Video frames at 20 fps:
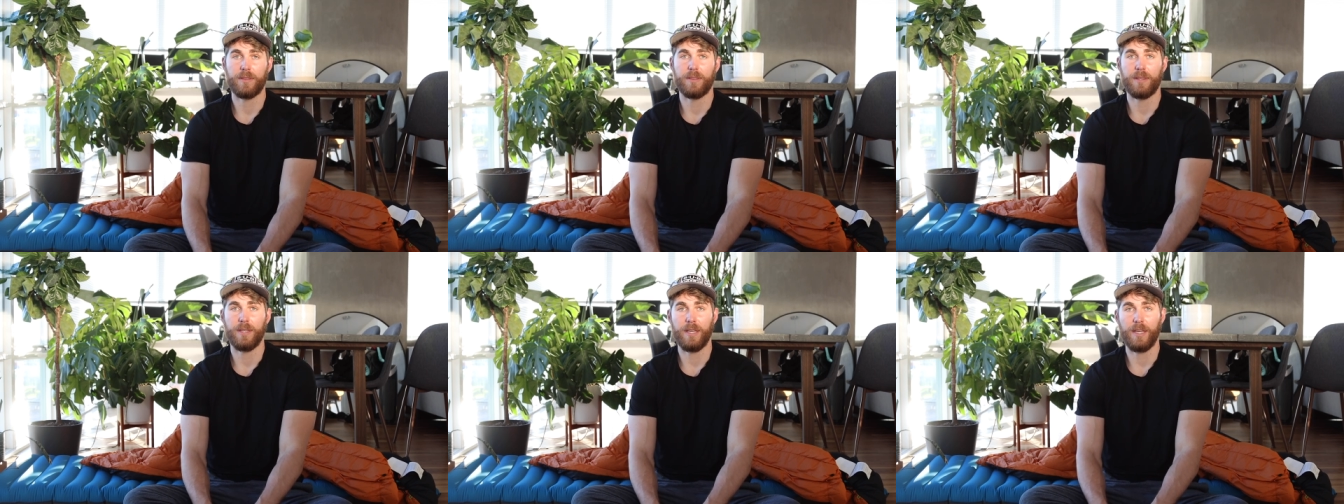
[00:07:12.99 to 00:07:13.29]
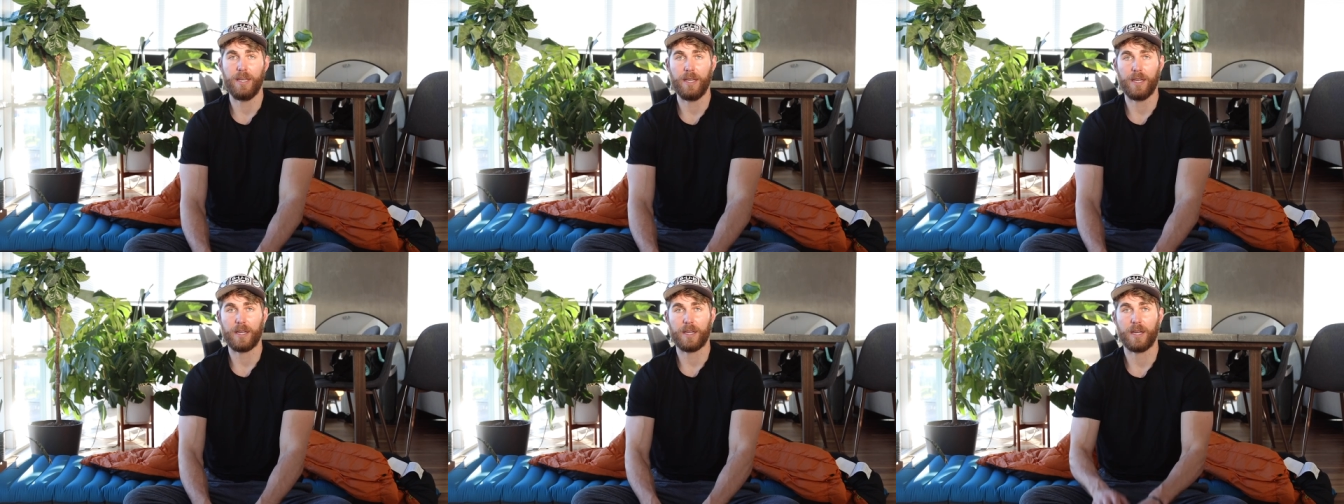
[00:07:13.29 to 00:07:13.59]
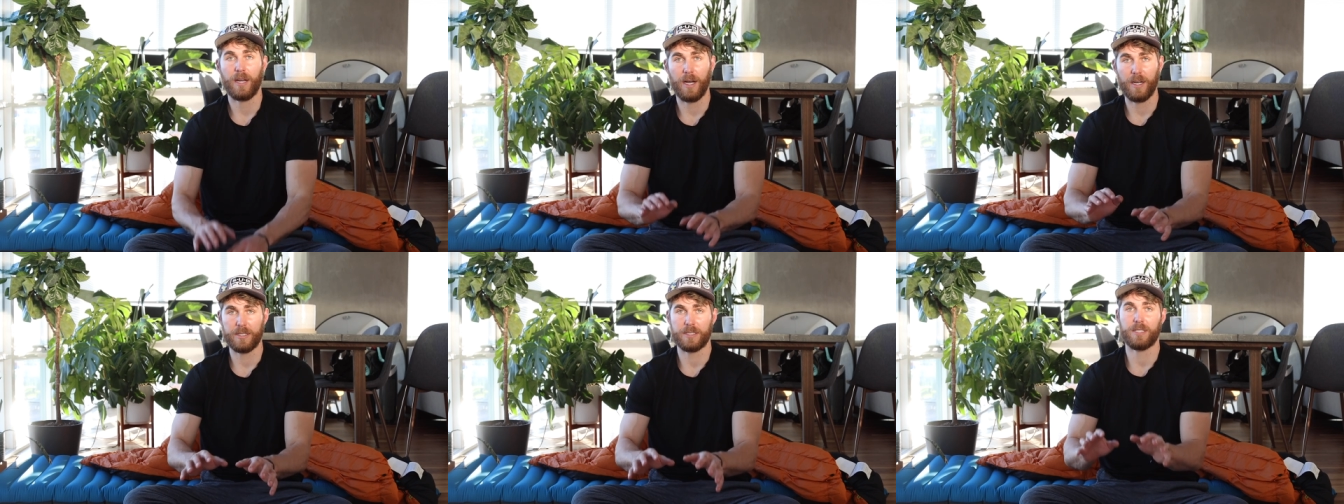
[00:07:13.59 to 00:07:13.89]
the
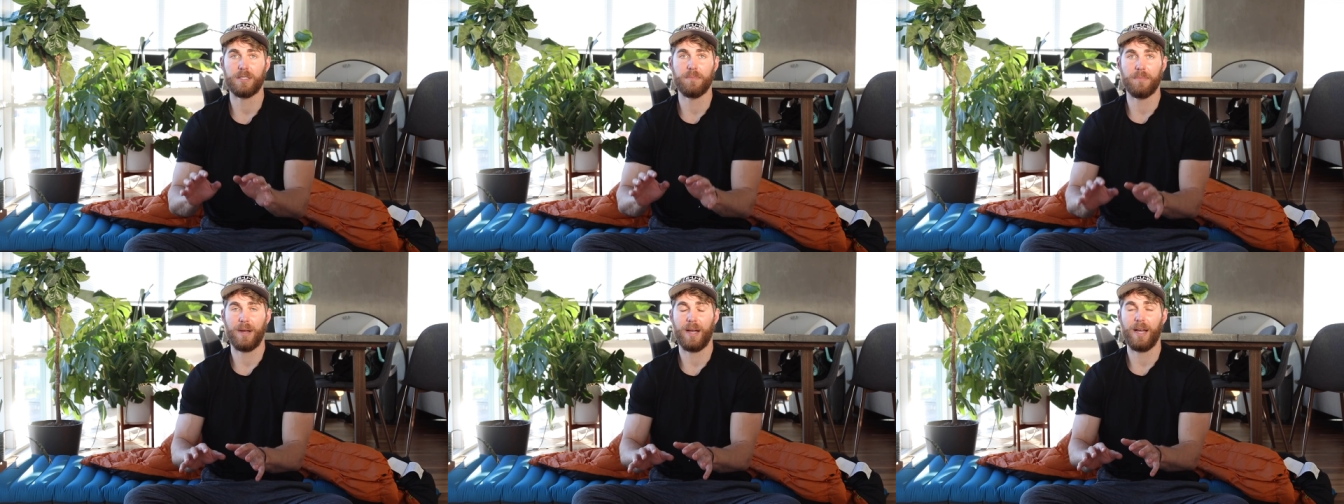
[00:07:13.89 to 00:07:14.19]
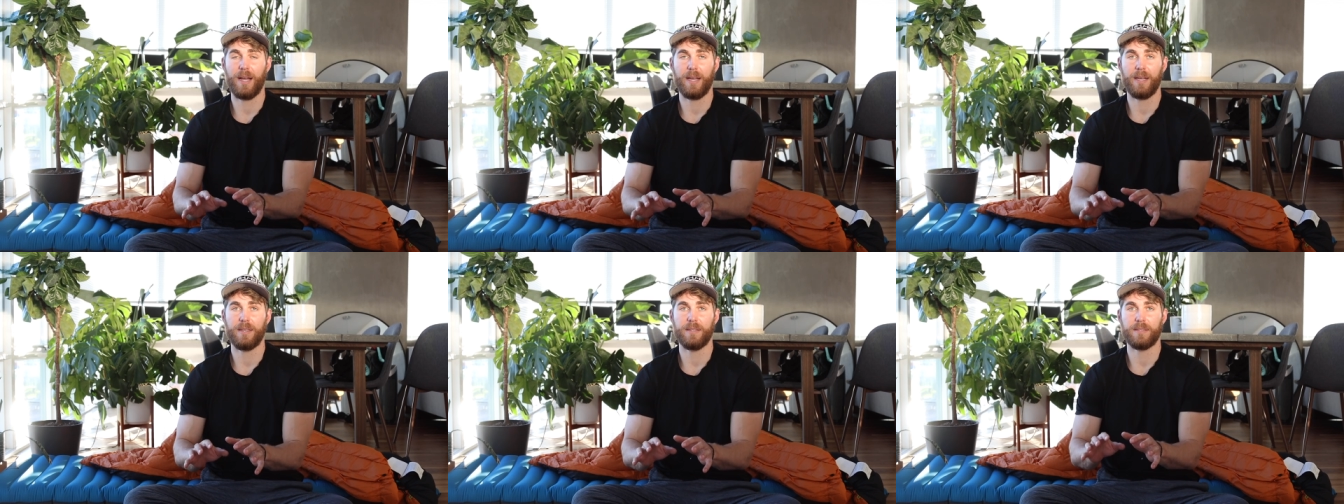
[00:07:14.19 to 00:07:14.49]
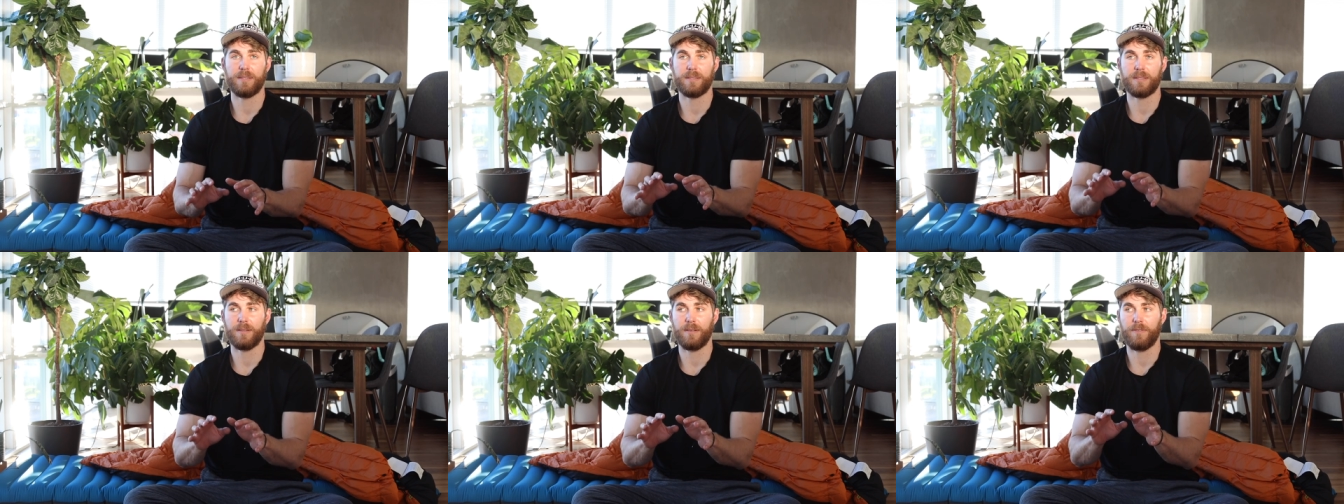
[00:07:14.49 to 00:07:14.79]

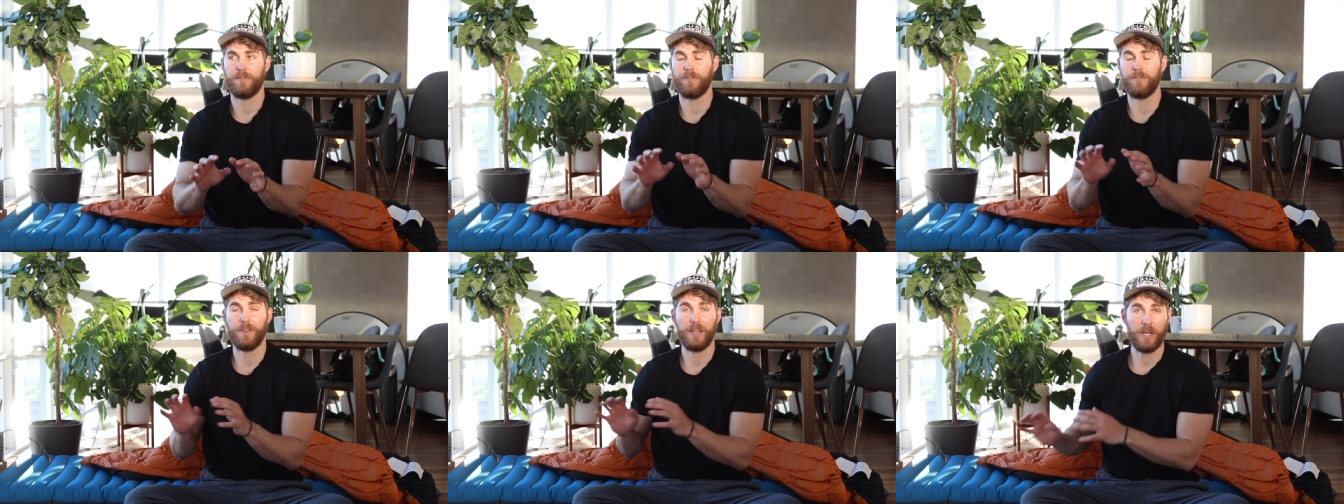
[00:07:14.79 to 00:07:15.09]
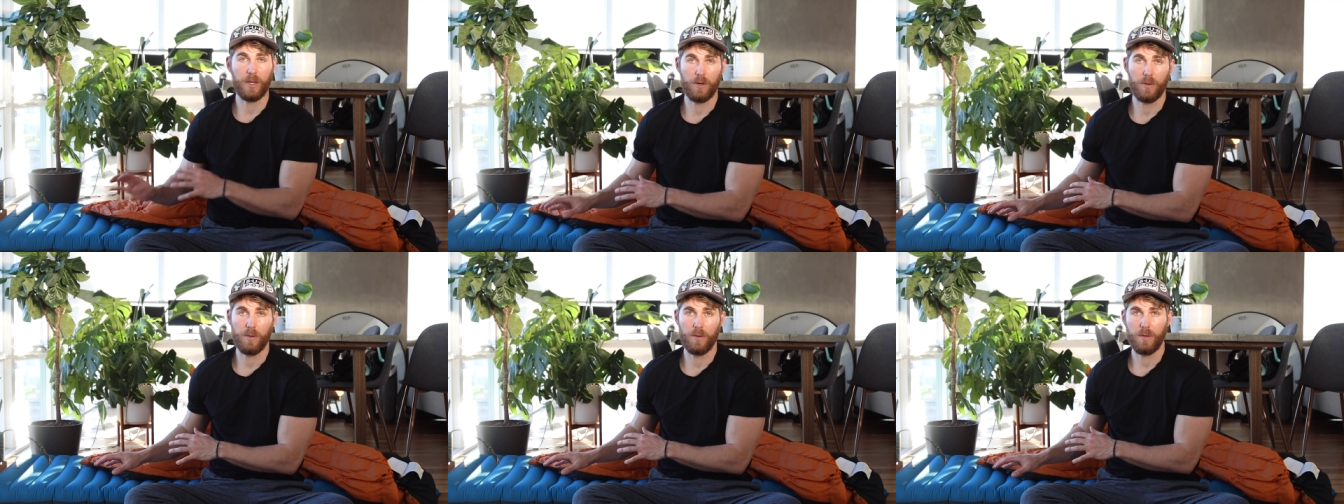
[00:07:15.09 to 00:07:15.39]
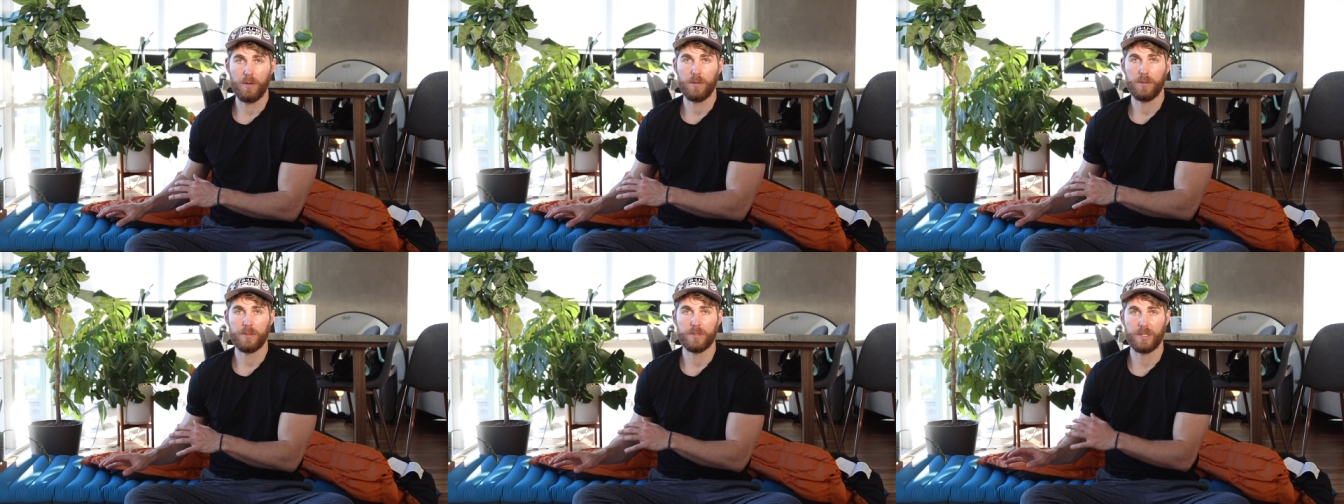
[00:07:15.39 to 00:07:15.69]
customized
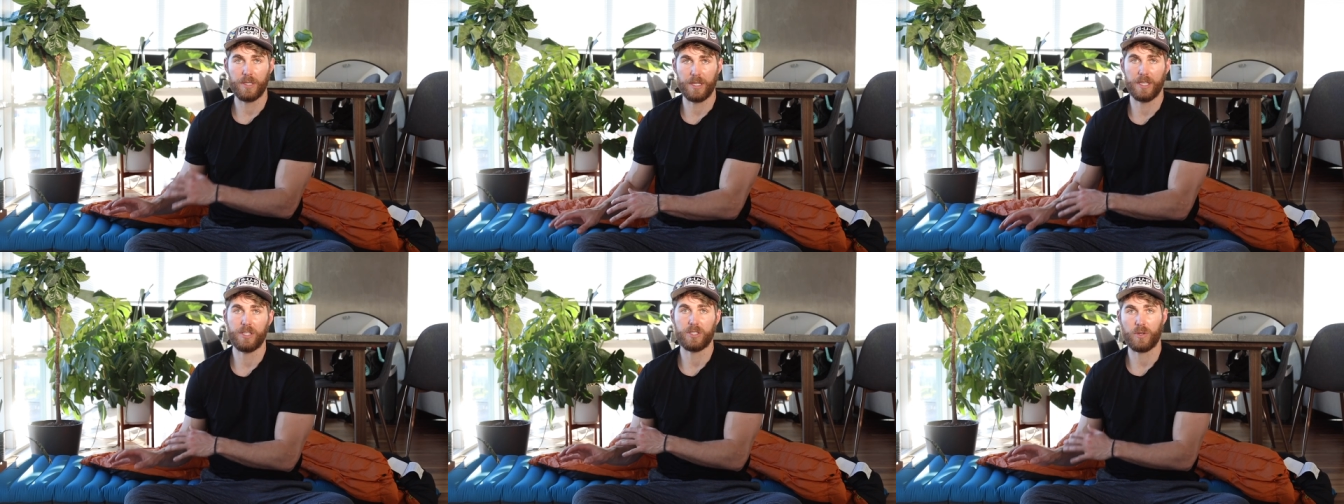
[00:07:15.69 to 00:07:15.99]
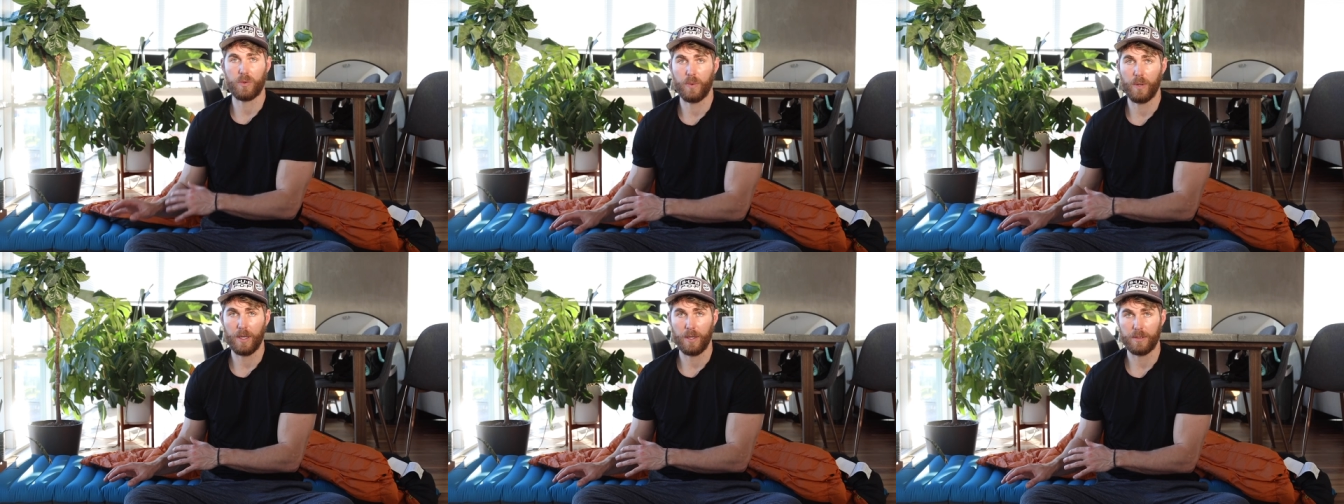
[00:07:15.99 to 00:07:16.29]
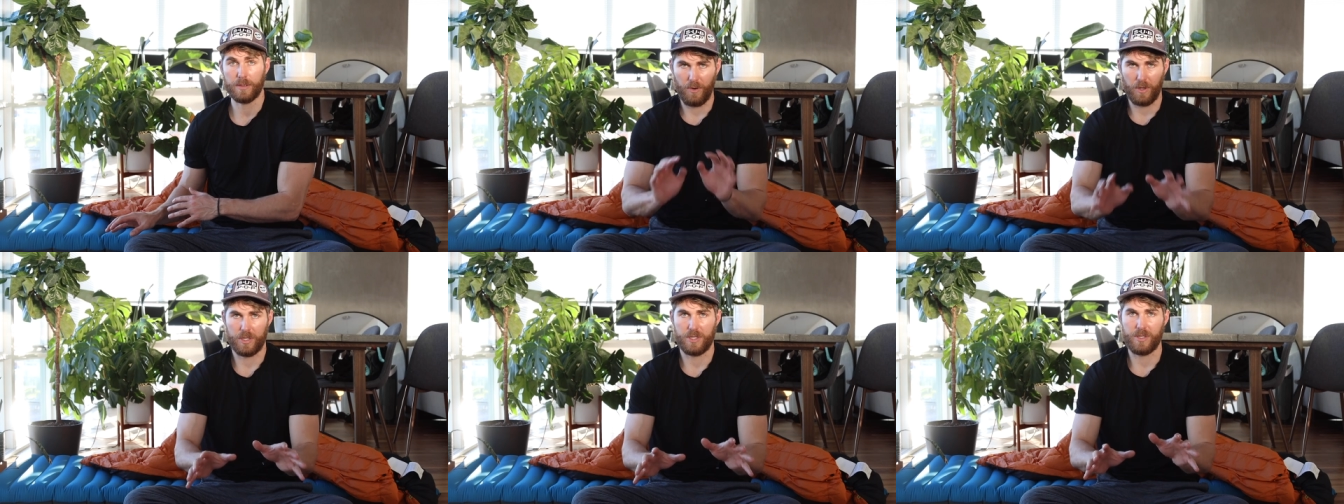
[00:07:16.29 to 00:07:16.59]
feel to this quilt.
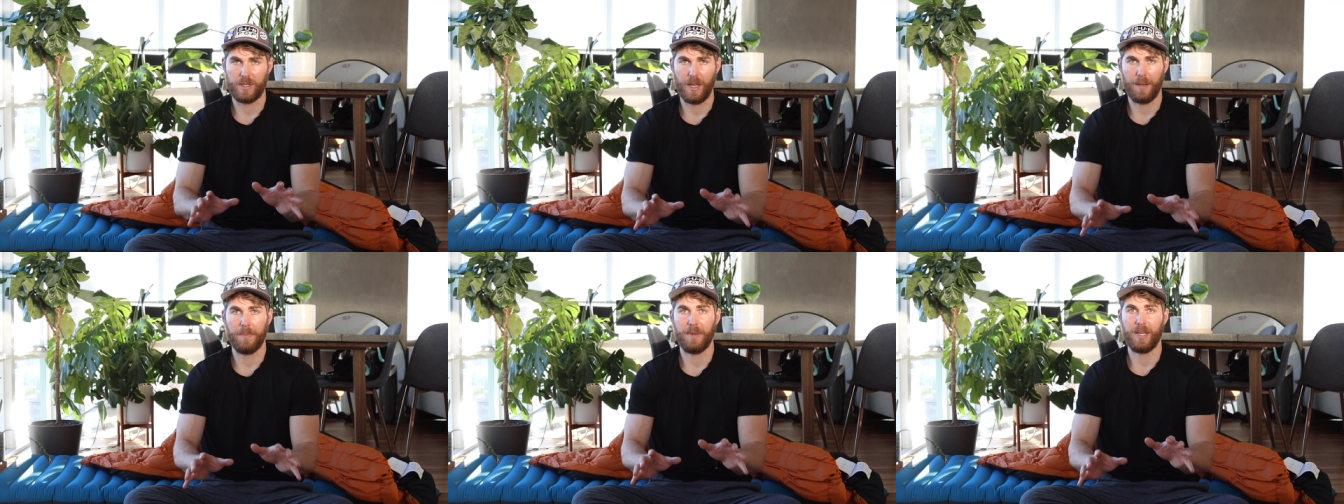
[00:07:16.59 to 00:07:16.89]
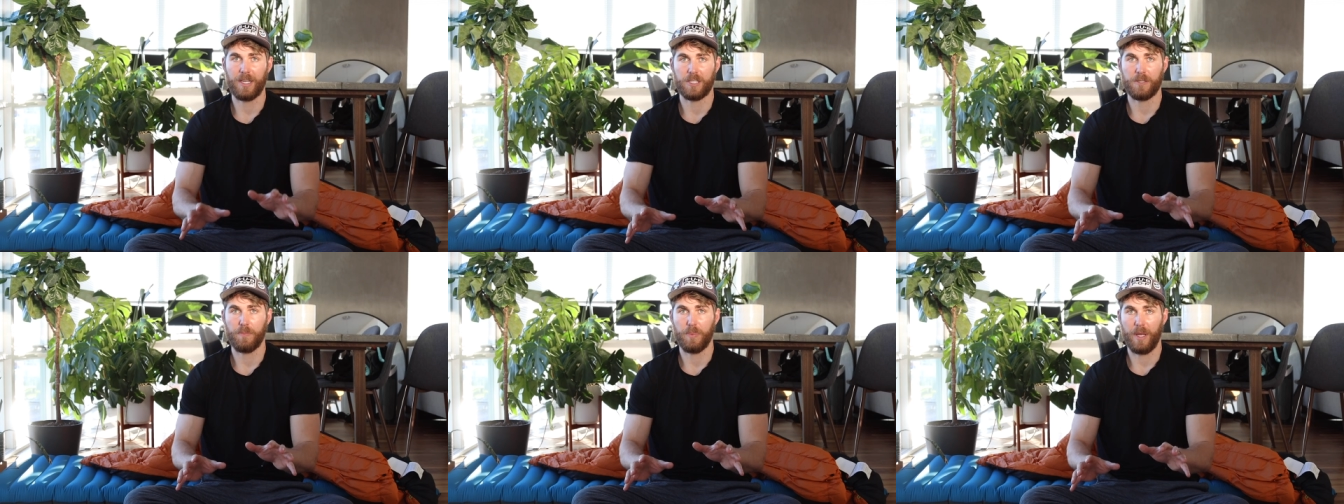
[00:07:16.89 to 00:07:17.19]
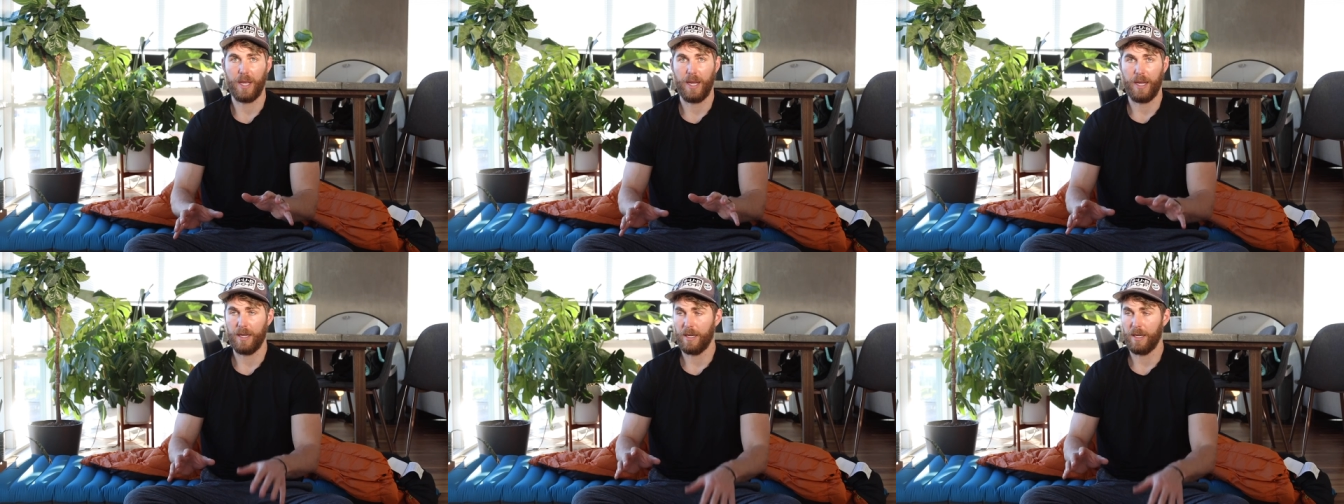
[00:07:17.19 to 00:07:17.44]
First, let me explain.